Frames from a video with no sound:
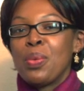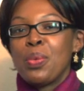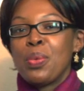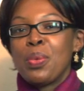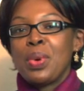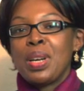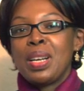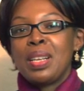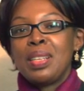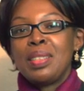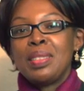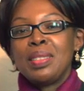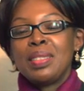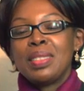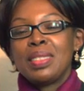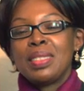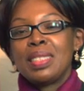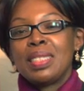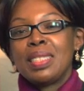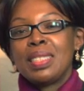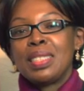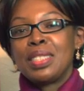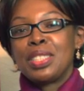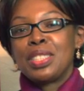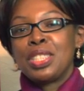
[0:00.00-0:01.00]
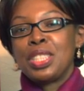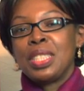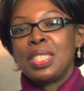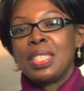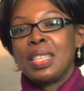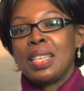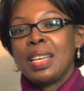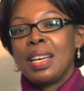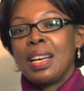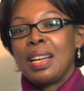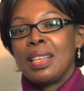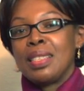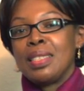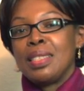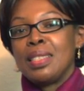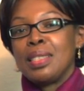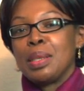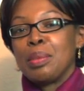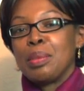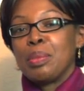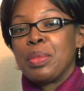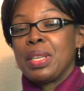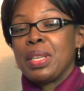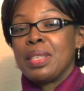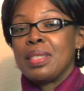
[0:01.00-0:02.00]
Well, Chika
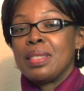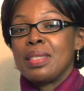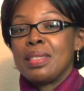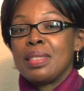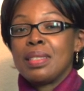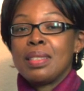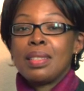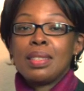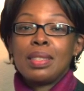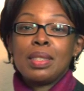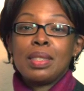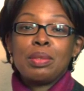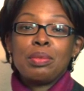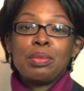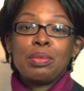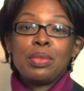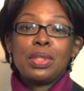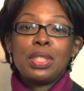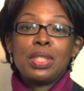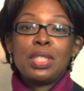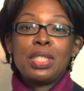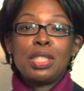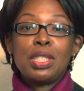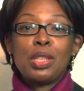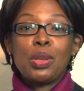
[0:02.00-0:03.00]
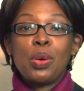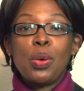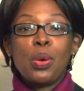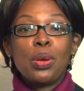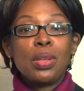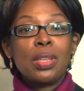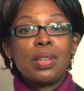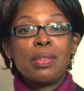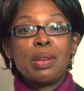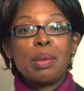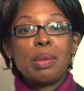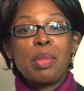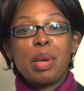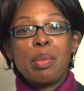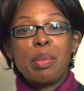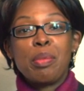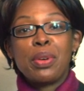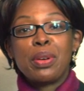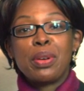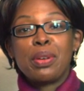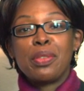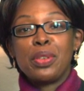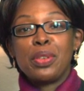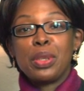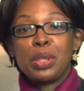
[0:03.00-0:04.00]
Anyiam is just an ordinary
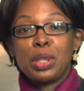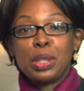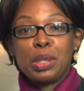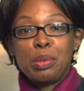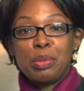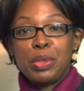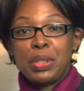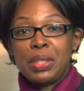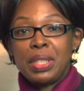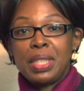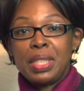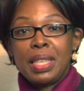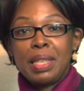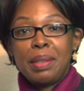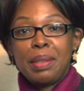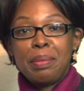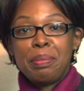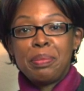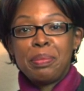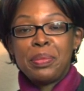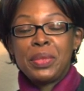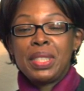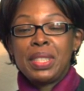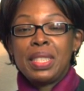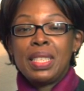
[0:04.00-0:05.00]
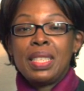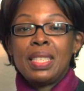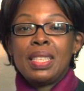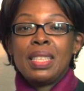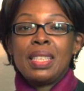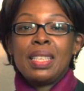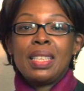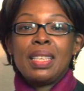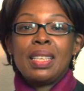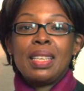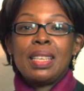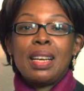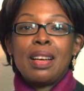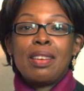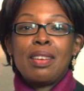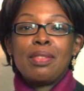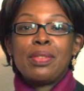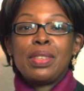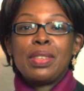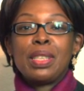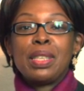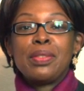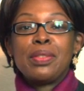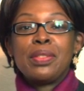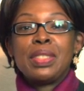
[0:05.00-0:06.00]
member of your community.
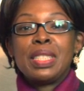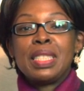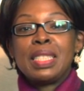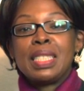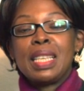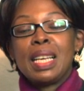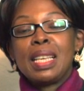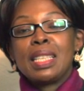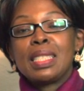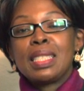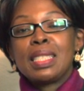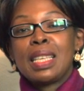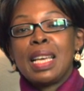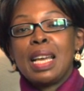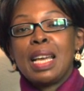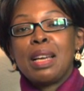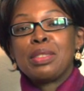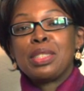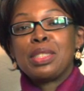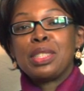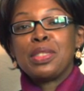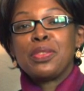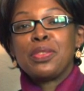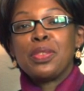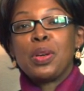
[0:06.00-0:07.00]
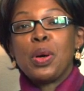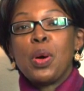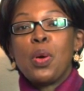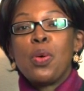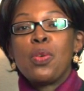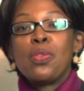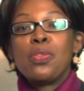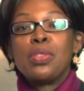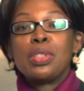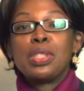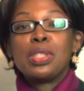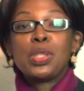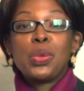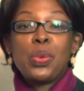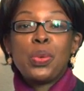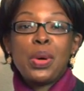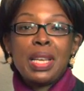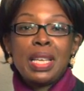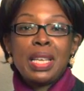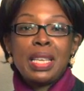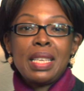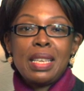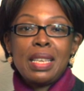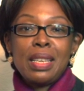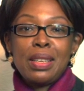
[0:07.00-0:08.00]
I've lived in Dallas County for over
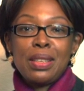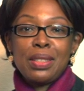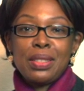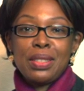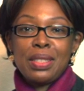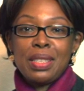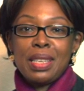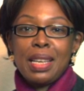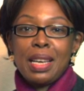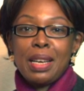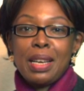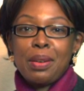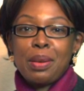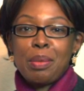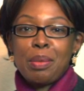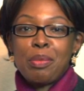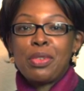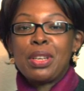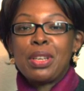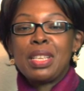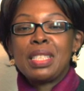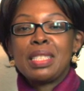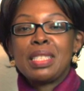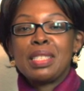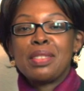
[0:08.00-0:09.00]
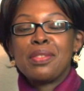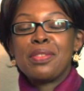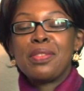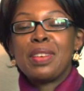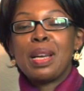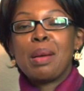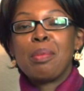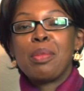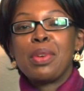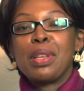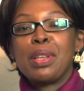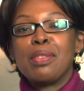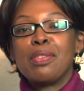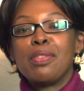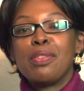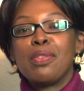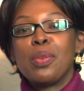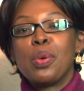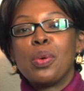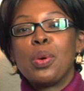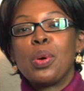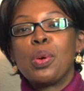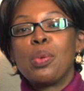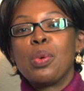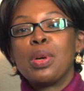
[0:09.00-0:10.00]
20 years now. I'm raising a family of
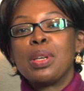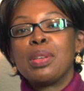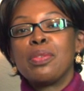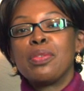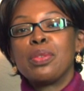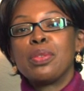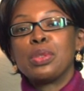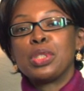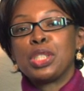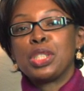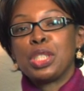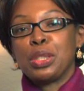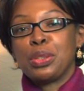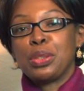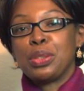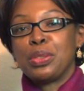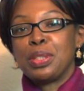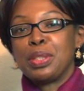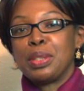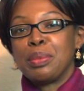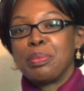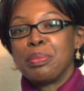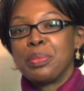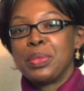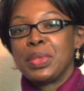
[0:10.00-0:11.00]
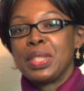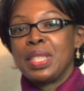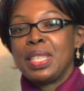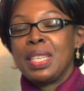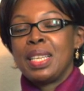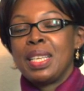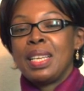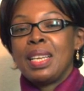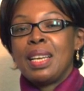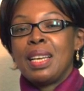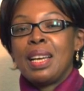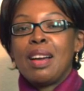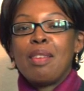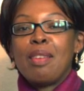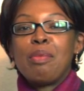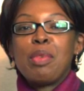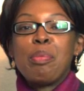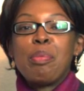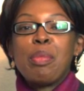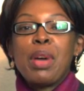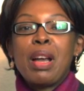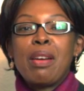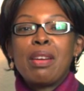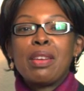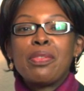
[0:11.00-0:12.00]
4 wonderful children. I've
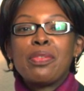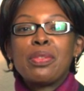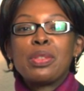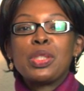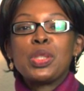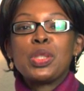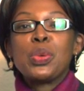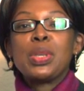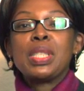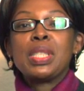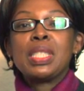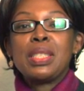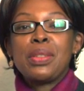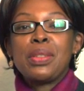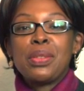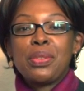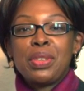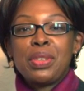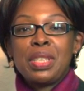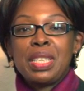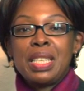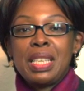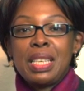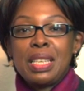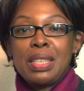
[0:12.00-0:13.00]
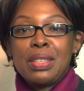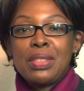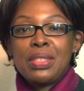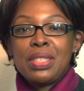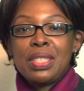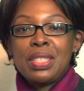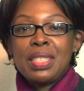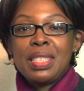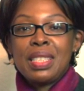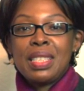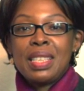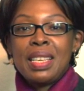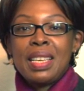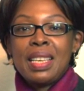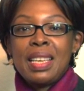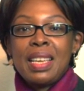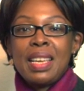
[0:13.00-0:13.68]
been married for 23 years.